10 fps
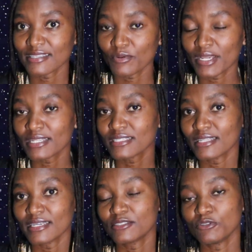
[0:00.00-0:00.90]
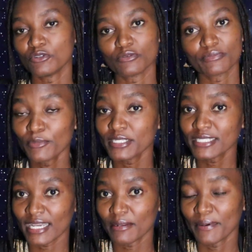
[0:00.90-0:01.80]
the white-led,
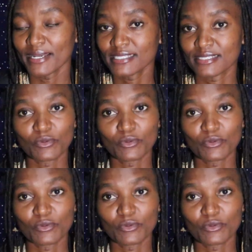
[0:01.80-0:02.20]
political party.